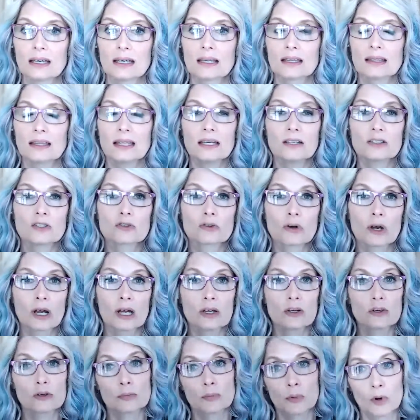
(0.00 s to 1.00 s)
Then
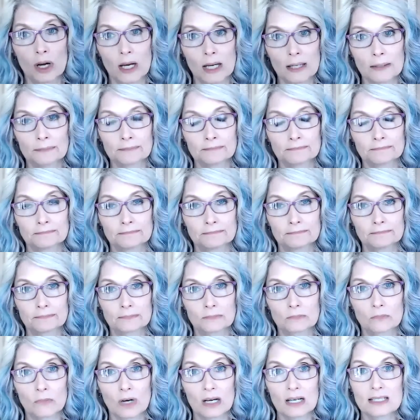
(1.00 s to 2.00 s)
drain your brain.
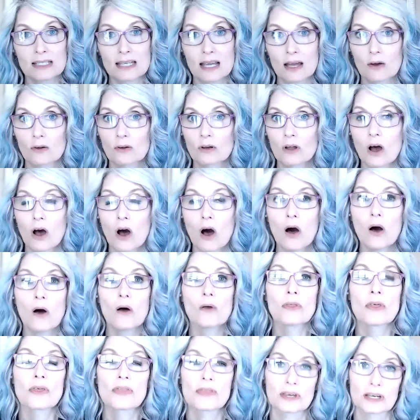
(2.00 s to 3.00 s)
Write down
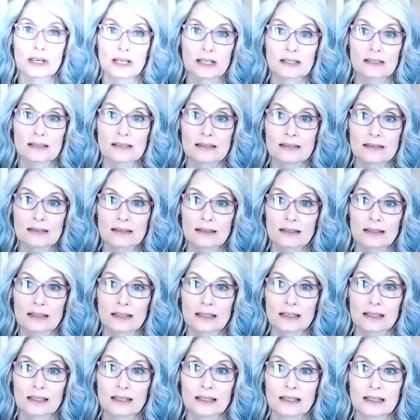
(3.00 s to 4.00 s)
all the things.
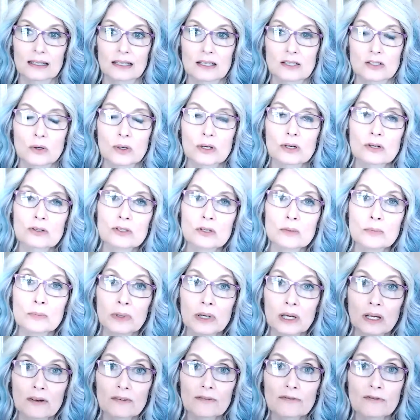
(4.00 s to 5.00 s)
So here's a
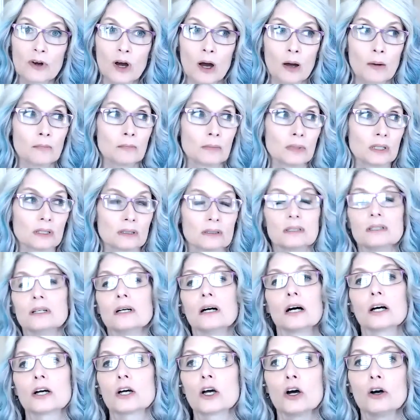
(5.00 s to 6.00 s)
bit from
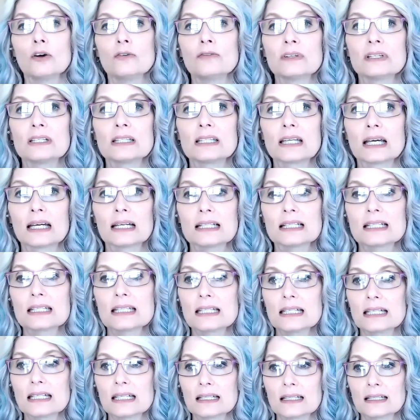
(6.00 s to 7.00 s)
a
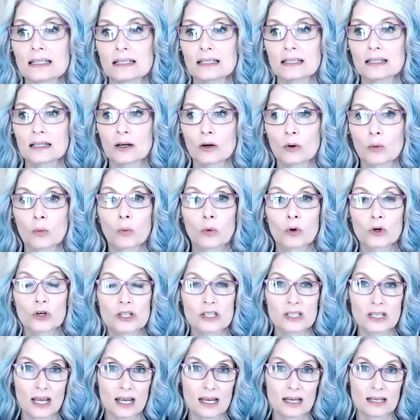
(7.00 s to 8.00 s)
COVID-19
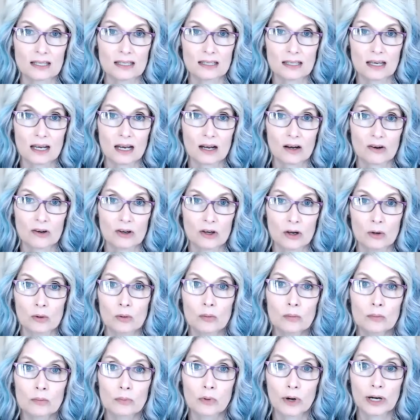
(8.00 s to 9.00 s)
worst case
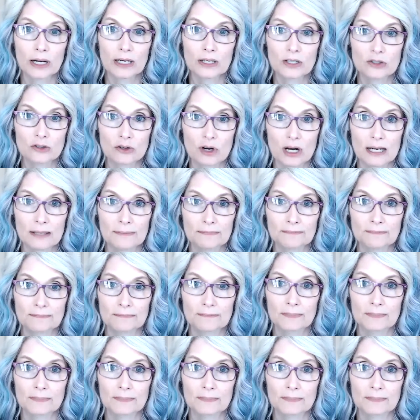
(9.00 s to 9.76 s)
scenario brain drain.